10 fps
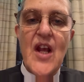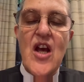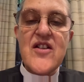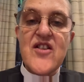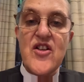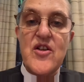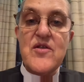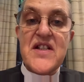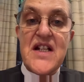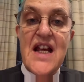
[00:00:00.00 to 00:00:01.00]
So you
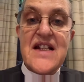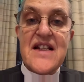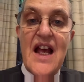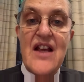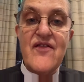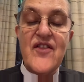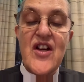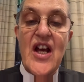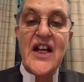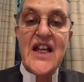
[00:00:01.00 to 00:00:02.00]
stay safe
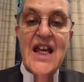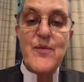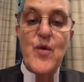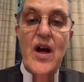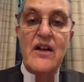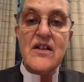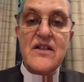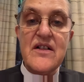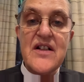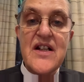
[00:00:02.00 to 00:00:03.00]
and keep well.
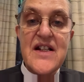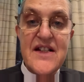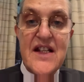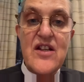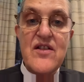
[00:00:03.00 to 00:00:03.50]
See you